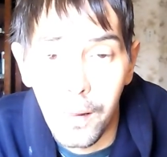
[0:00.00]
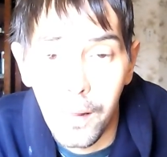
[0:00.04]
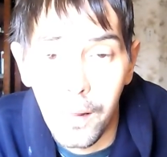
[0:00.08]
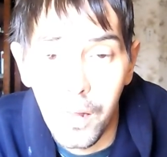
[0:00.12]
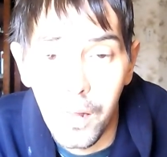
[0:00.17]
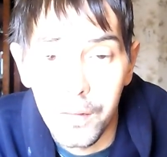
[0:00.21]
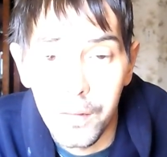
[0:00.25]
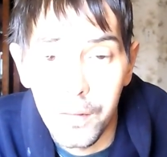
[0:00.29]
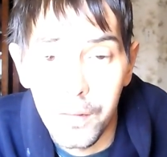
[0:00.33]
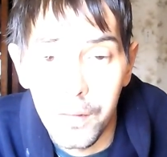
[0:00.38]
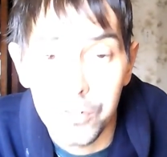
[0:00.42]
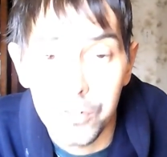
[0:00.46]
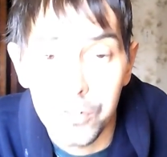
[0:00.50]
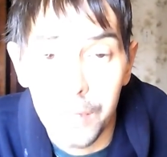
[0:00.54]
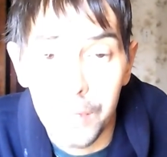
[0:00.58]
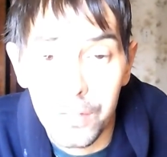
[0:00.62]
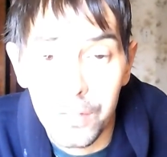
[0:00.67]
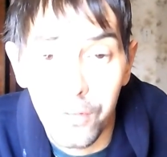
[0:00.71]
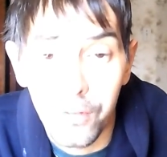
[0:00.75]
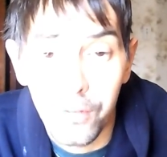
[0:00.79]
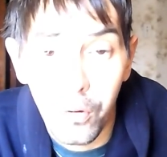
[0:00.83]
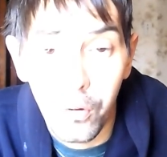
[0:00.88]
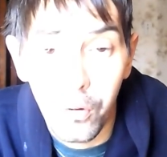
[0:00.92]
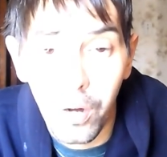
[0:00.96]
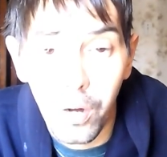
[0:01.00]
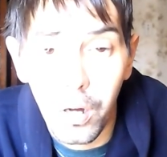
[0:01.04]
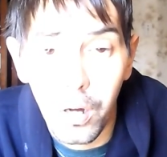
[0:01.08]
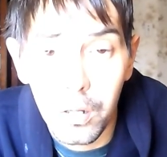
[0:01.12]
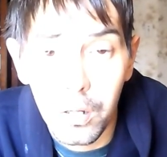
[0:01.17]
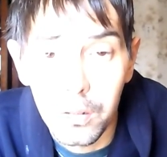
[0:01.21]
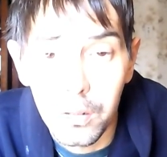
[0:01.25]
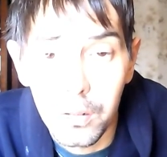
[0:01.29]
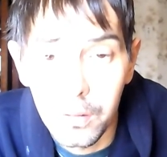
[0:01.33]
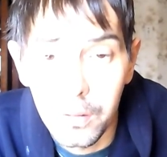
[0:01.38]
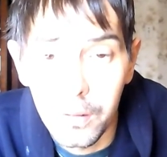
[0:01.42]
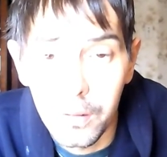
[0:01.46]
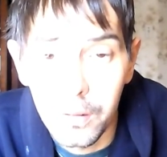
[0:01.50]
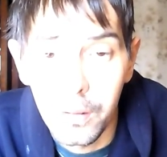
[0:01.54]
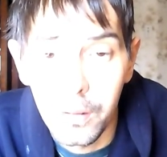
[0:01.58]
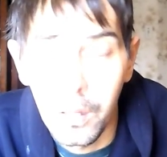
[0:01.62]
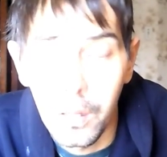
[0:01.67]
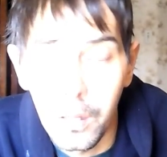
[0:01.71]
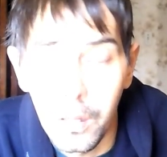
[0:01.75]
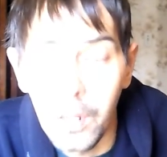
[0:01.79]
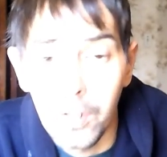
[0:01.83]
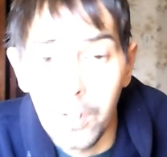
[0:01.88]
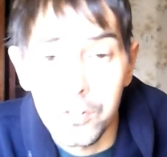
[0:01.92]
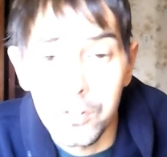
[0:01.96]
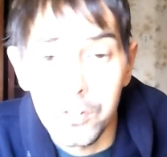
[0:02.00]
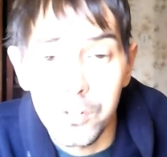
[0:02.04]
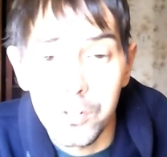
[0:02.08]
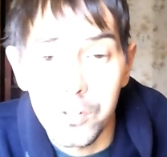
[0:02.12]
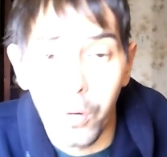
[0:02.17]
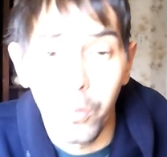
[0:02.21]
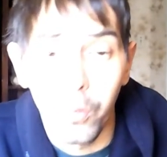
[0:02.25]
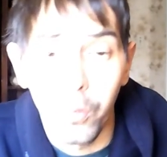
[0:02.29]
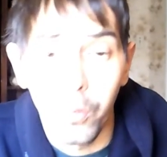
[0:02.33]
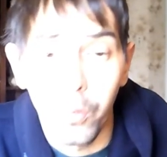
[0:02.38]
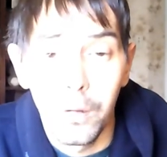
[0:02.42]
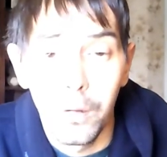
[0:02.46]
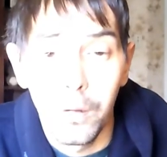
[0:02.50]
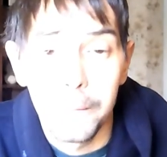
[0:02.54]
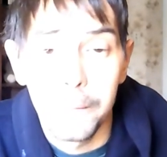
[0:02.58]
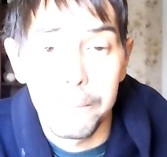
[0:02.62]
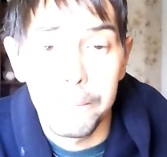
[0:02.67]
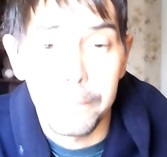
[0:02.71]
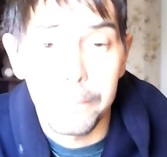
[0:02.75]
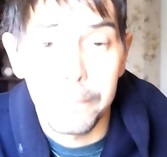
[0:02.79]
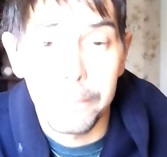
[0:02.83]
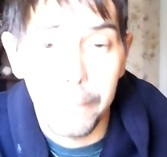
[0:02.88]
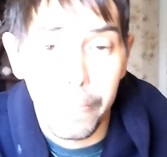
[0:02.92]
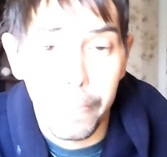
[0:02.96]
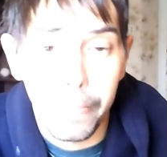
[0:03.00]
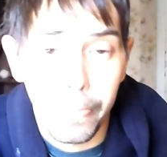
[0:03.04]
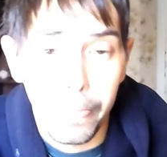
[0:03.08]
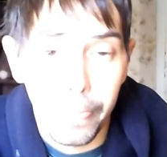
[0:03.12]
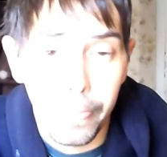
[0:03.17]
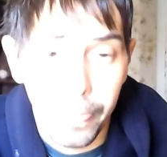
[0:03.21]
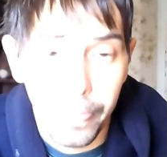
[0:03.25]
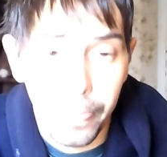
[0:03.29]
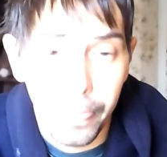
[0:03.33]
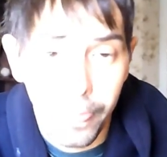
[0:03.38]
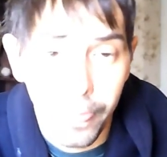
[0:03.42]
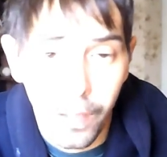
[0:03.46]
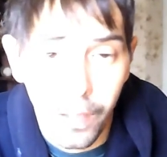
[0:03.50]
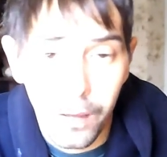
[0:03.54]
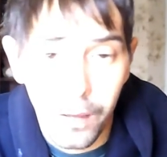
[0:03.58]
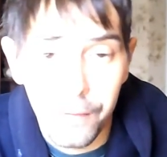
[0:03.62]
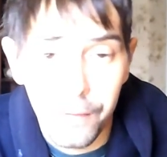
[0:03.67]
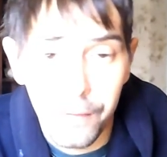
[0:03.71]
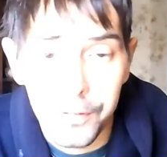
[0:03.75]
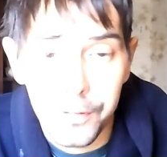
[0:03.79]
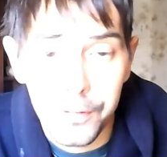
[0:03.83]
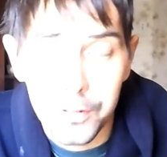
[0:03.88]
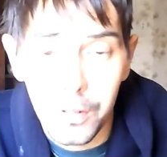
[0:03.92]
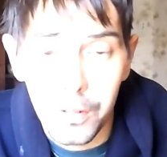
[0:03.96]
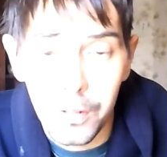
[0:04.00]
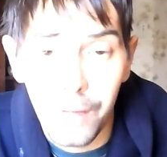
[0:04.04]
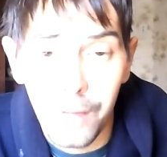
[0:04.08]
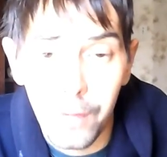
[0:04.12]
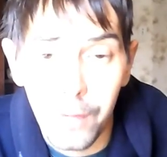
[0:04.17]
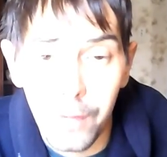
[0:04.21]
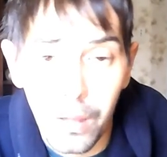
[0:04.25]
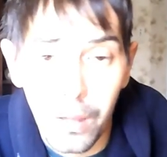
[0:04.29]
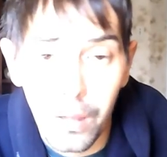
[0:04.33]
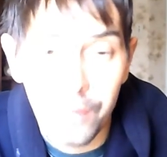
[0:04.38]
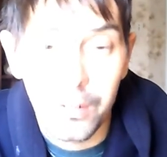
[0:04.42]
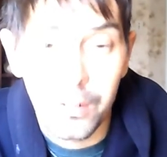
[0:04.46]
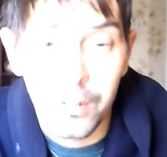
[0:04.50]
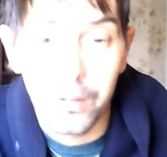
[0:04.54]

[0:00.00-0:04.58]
Think you should make a phone call? So, if it's 11:11 and